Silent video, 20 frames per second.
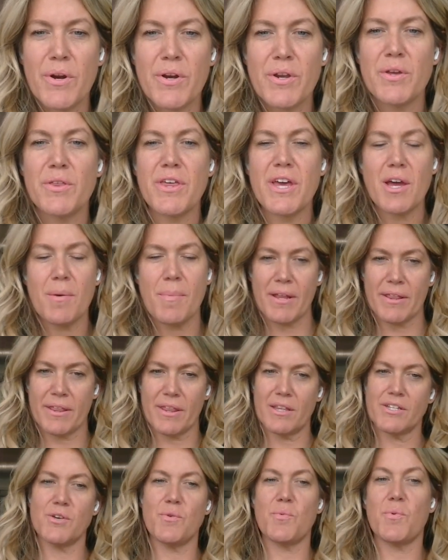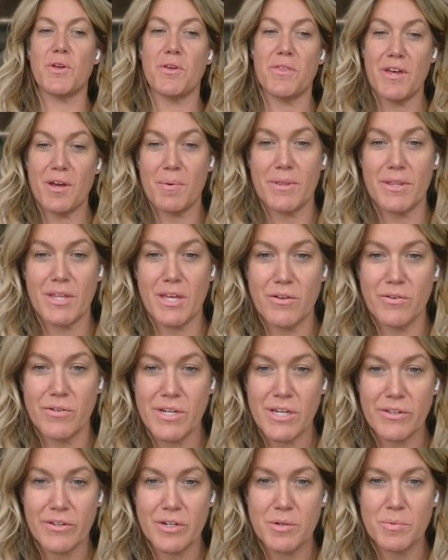to, when you think about the
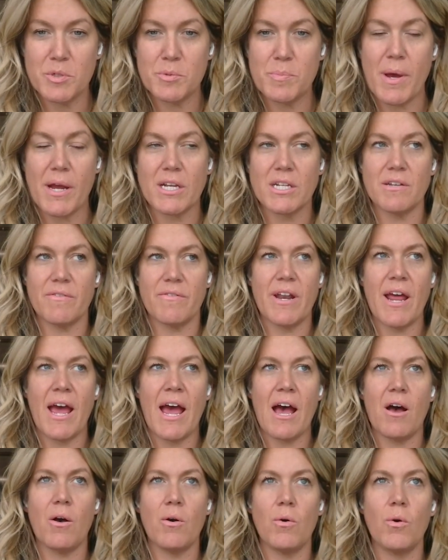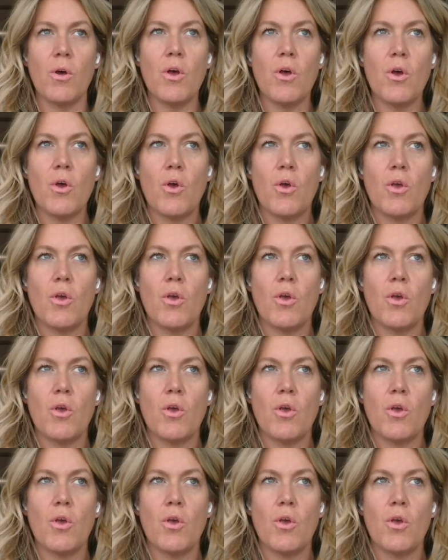utility perspective and how